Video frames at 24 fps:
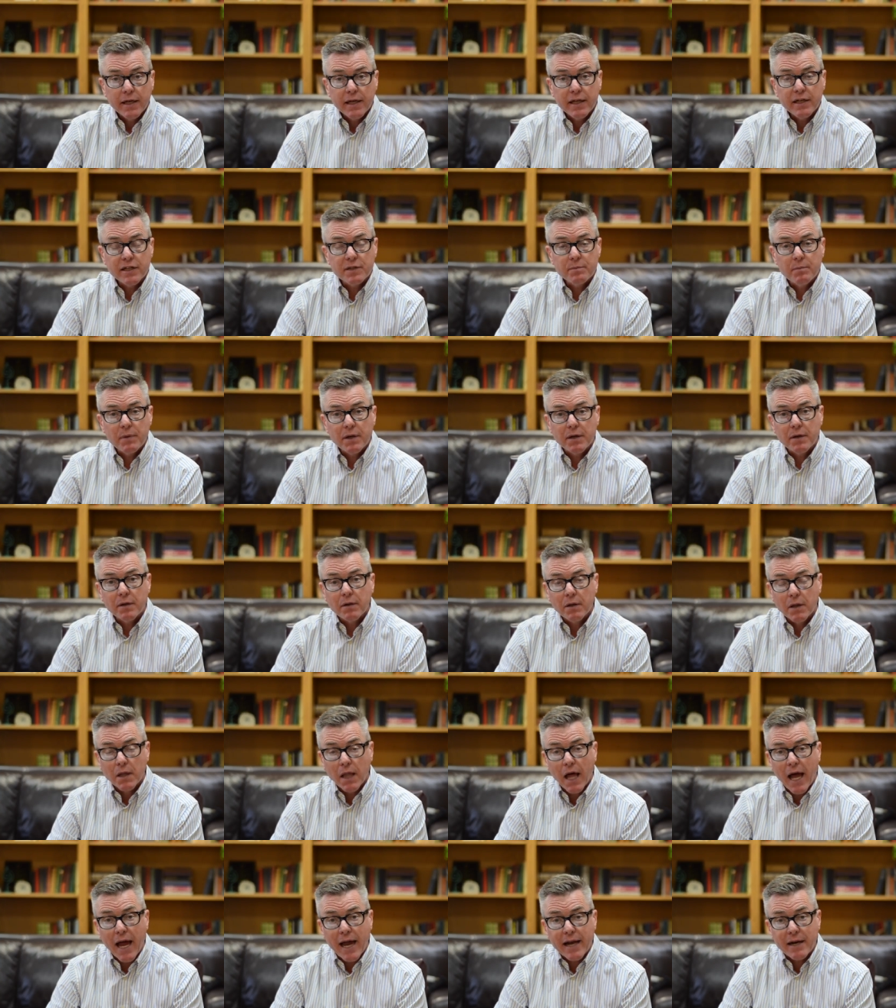He's been
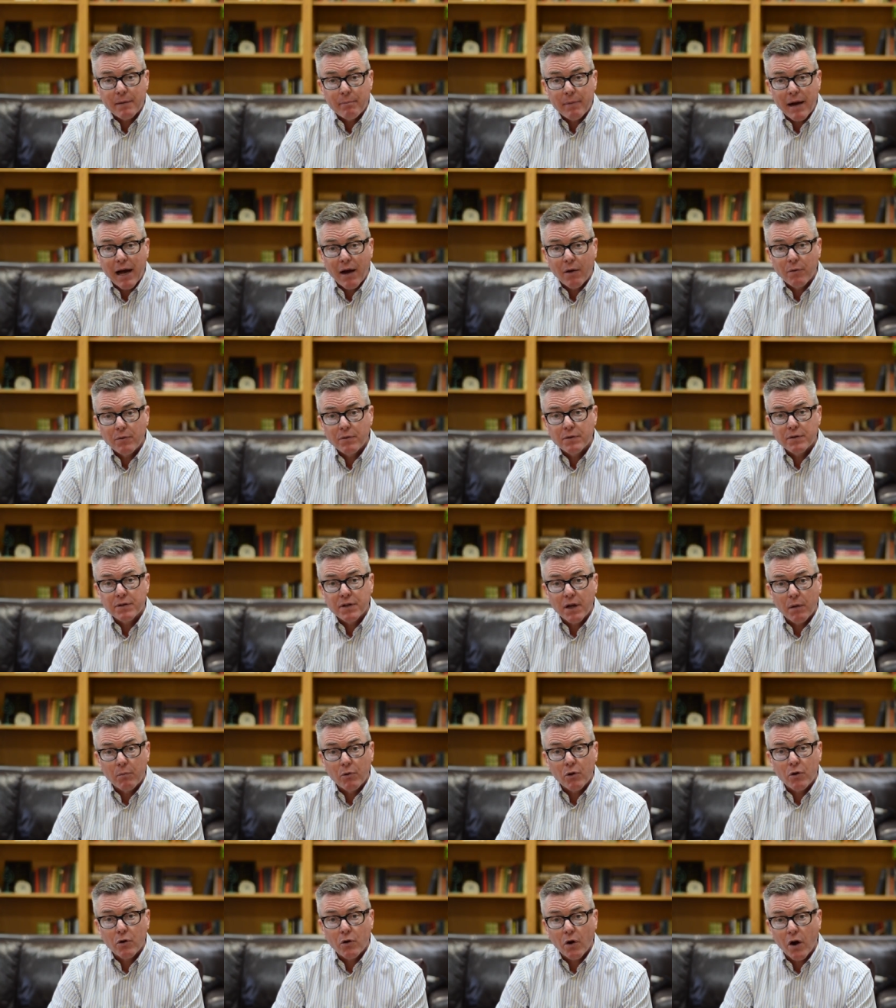lied about,
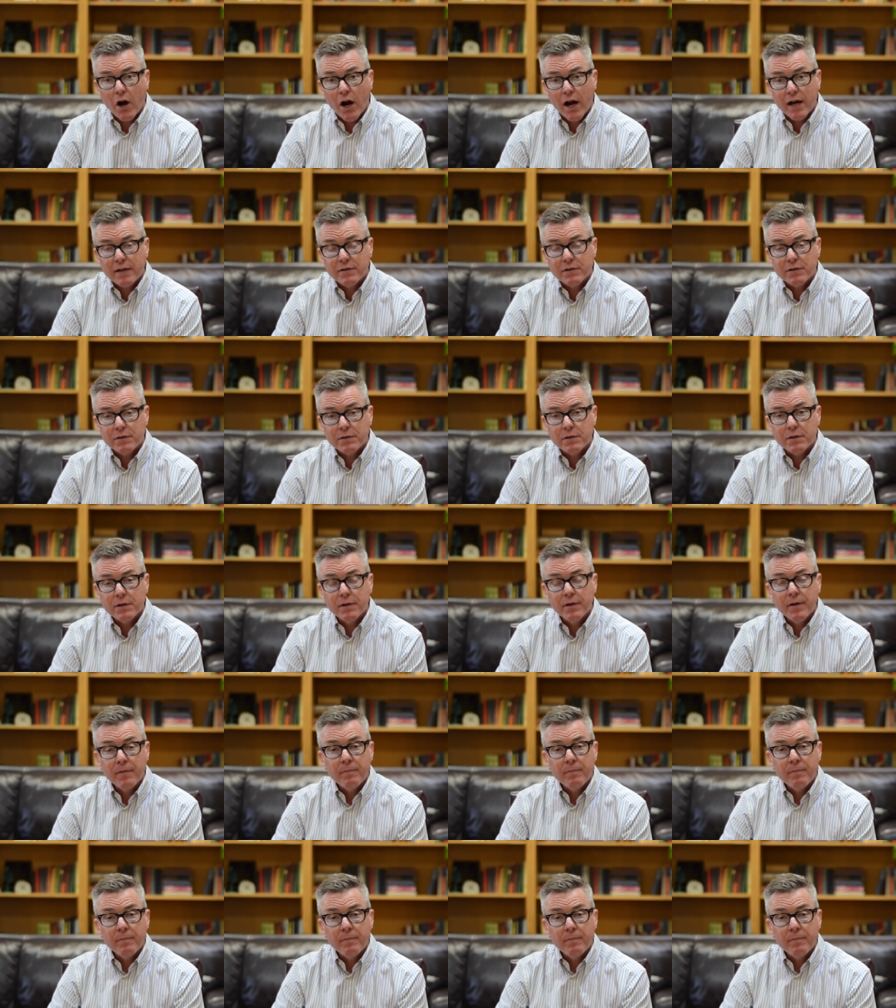double crossed.